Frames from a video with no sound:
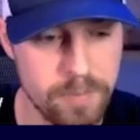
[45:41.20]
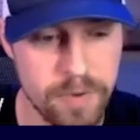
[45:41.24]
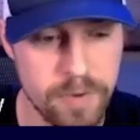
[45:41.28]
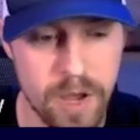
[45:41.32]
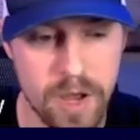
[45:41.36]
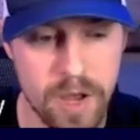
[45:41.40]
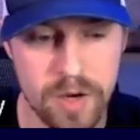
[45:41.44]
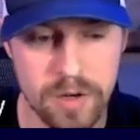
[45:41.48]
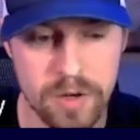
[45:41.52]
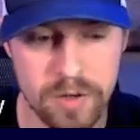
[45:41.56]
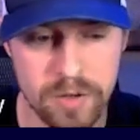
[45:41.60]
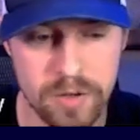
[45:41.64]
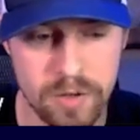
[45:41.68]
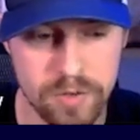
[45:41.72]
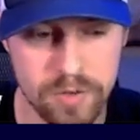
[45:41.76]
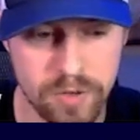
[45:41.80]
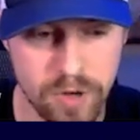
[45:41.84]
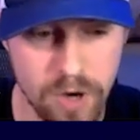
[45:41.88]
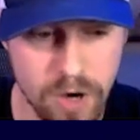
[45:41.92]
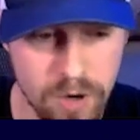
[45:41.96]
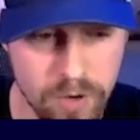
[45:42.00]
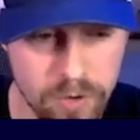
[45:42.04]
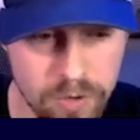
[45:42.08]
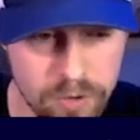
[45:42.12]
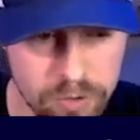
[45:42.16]
not
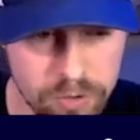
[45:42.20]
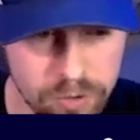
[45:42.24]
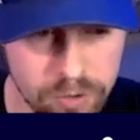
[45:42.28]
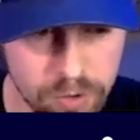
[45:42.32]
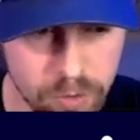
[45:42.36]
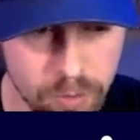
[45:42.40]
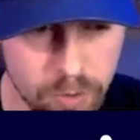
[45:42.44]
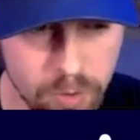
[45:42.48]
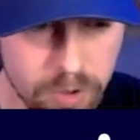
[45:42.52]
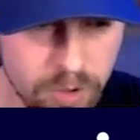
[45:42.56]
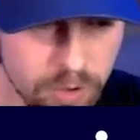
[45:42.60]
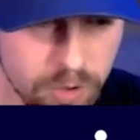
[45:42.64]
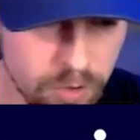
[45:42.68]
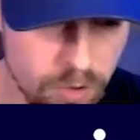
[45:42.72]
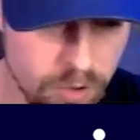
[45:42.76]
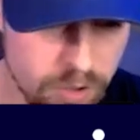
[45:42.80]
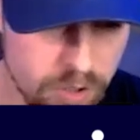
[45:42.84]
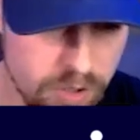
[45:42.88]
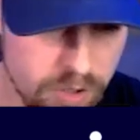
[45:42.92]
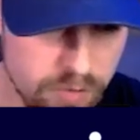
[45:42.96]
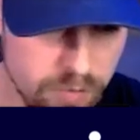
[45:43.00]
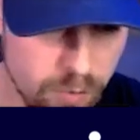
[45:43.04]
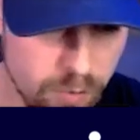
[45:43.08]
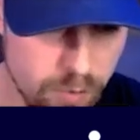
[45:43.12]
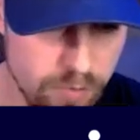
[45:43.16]
entirely sure what you're
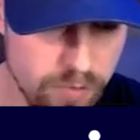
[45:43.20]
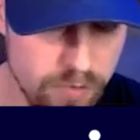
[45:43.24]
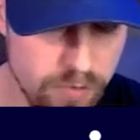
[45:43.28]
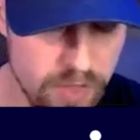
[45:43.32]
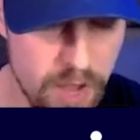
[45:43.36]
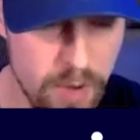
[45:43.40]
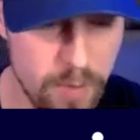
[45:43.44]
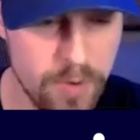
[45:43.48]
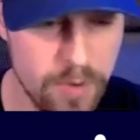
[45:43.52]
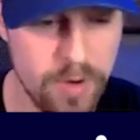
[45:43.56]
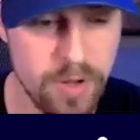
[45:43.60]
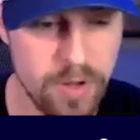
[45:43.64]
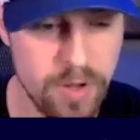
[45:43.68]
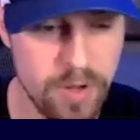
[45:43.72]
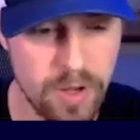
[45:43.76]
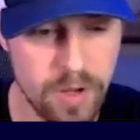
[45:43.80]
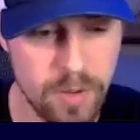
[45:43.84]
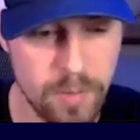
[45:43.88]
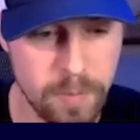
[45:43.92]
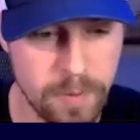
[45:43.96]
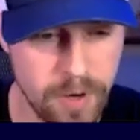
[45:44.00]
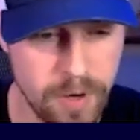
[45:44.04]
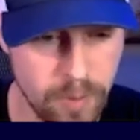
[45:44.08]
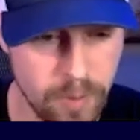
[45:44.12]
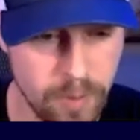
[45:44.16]
looking for that one,
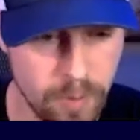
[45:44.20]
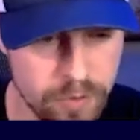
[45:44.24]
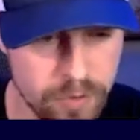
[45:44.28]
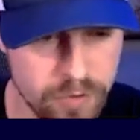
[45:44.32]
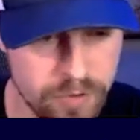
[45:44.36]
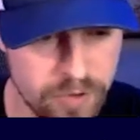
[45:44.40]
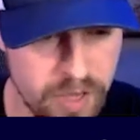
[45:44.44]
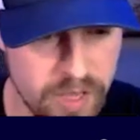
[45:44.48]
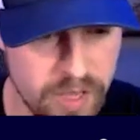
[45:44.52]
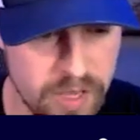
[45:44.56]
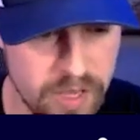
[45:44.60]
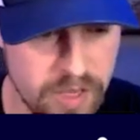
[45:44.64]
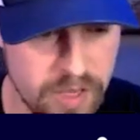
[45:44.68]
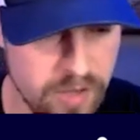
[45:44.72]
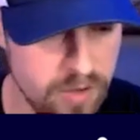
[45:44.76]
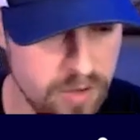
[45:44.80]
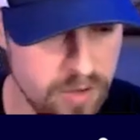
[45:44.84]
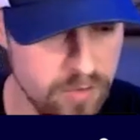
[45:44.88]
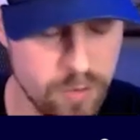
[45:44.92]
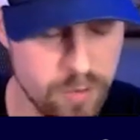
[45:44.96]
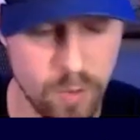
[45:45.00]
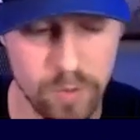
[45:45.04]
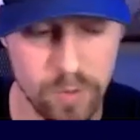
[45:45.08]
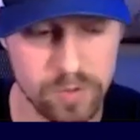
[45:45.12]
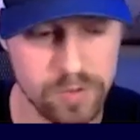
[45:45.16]
but I will say,
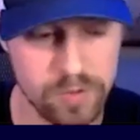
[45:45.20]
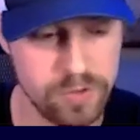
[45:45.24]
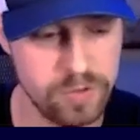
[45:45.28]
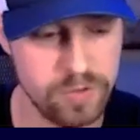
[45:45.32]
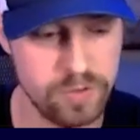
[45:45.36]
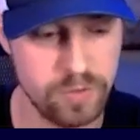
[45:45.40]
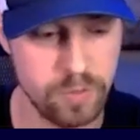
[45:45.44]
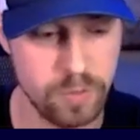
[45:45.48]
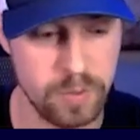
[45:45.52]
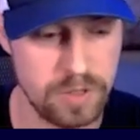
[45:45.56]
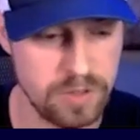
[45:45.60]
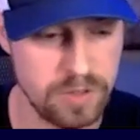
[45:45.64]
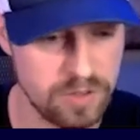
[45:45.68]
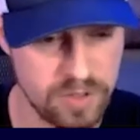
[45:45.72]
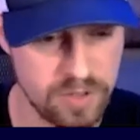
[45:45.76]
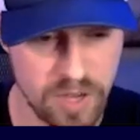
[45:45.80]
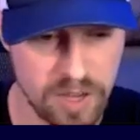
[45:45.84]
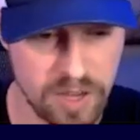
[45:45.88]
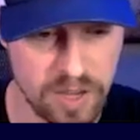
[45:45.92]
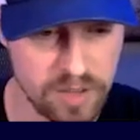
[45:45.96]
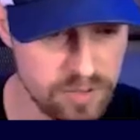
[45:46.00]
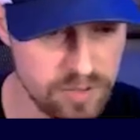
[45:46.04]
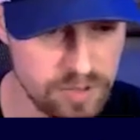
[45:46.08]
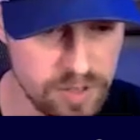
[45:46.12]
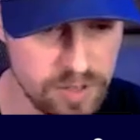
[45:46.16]
of course, we
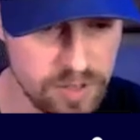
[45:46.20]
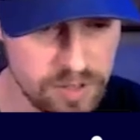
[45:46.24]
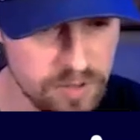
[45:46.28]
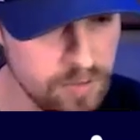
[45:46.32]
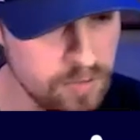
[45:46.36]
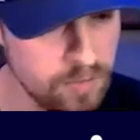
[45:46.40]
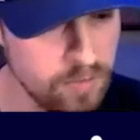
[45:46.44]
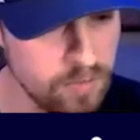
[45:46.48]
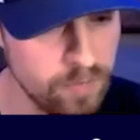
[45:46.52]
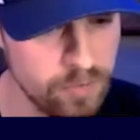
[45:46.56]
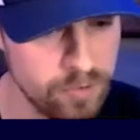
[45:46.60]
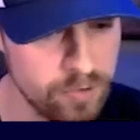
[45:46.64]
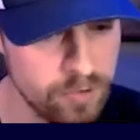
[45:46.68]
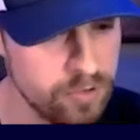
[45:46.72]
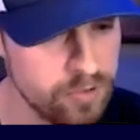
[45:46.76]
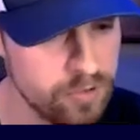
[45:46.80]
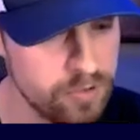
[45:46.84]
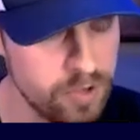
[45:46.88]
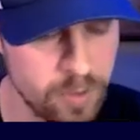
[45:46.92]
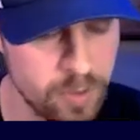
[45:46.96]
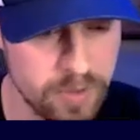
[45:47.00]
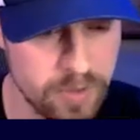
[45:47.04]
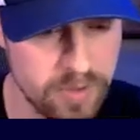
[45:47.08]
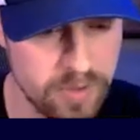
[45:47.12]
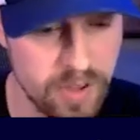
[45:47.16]
test it just
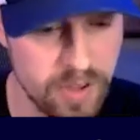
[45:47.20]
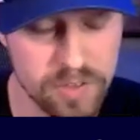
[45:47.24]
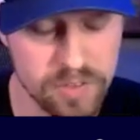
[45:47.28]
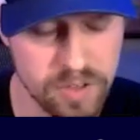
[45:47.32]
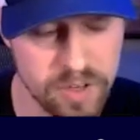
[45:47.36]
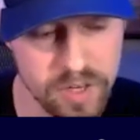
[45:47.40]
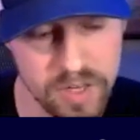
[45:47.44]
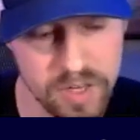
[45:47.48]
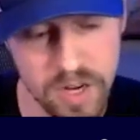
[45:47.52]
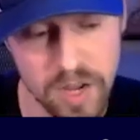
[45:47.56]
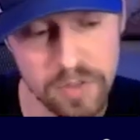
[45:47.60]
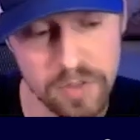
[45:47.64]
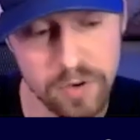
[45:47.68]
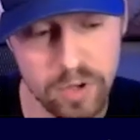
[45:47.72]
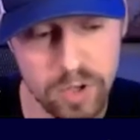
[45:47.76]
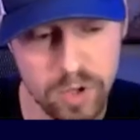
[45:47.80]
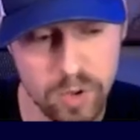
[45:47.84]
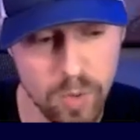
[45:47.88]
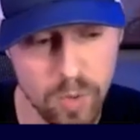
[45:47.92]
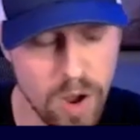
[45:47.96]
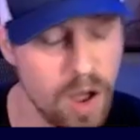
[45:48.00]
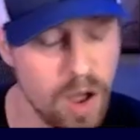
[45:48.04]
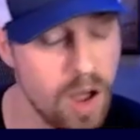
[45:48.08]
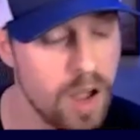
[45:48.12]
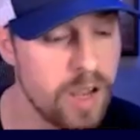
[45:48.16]
like we test any other
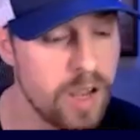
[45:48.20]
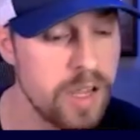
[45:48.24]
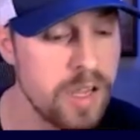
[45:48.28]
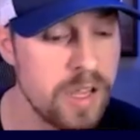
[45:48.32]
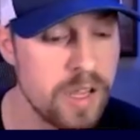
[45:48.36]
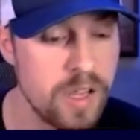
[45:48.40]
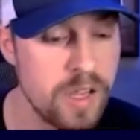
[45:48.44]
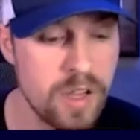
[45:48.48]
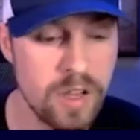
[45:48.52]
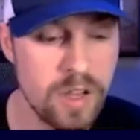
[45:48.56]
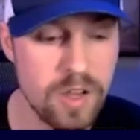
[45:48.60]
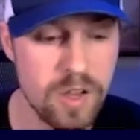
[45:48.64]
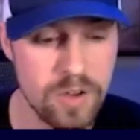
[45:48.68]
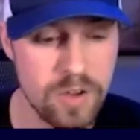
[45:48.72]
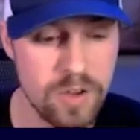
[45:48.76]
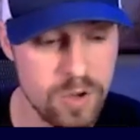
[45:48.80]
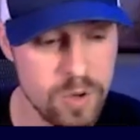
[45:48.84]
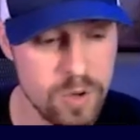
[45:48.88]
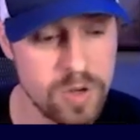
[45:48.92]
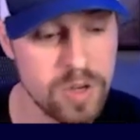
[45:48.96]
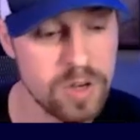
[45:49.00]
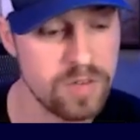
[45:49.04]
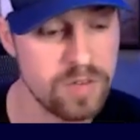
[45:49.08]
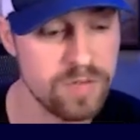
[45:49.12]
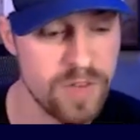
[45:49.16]
UI.
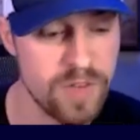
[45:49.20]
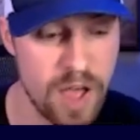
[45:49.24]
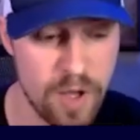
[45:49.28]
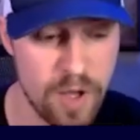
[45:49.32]
You can